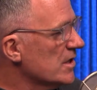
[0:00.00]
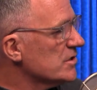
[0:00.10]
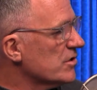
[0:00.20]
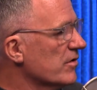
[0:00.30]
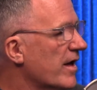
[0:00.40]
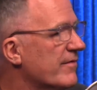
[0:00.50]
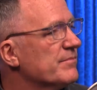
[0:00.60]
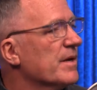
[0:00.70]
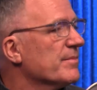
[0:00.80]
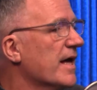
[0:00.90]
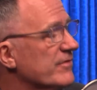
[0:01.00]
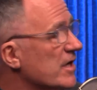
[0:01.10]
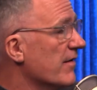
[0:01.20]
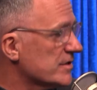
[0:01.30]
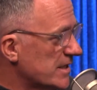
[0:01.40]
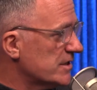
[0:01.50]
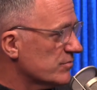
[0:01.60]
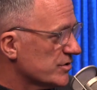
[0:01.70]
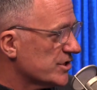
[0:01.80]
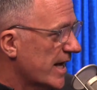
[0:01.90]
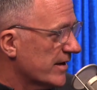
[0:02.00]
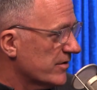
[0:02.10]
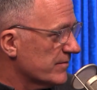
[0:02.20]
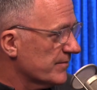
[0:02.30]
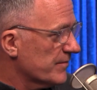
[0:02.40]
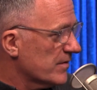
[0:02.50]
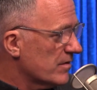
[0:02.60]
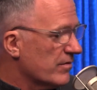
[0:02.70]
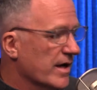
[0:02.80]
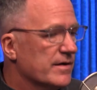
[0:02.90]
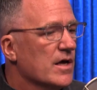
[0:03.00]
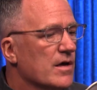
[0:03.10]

So you'll have be able to have a conversation with Shatner, right?